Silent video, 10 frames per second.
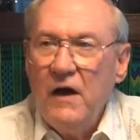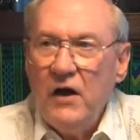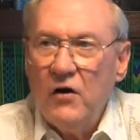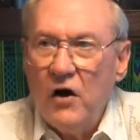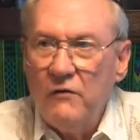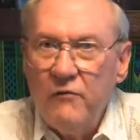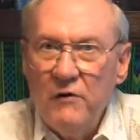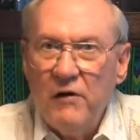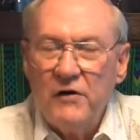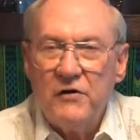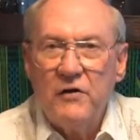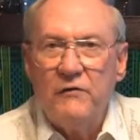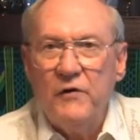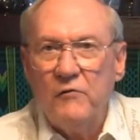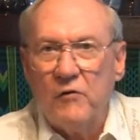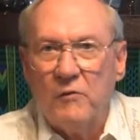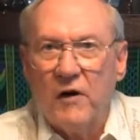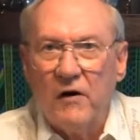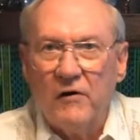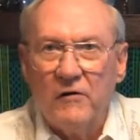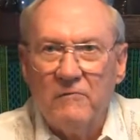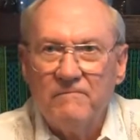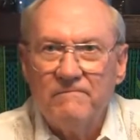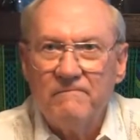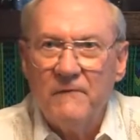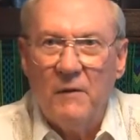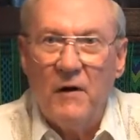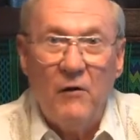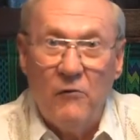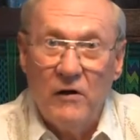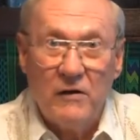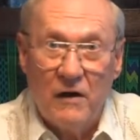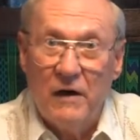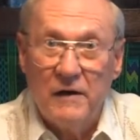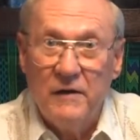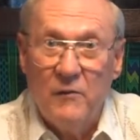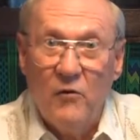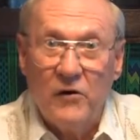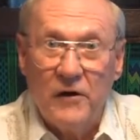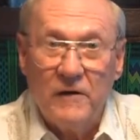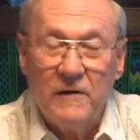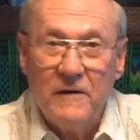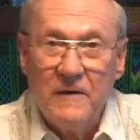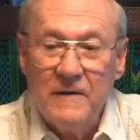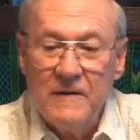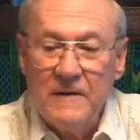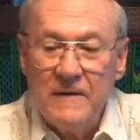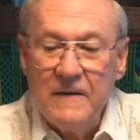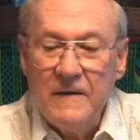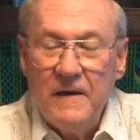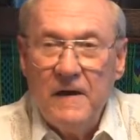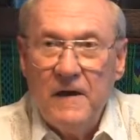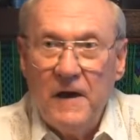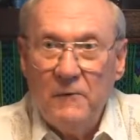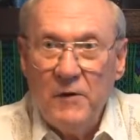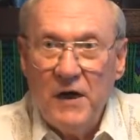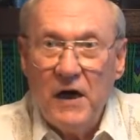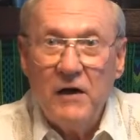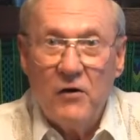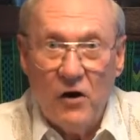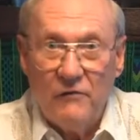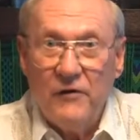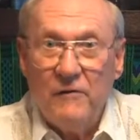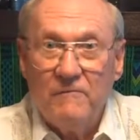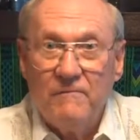And off we went to the funeral parlor about 1 o'clock in the morning. And we got a coffin.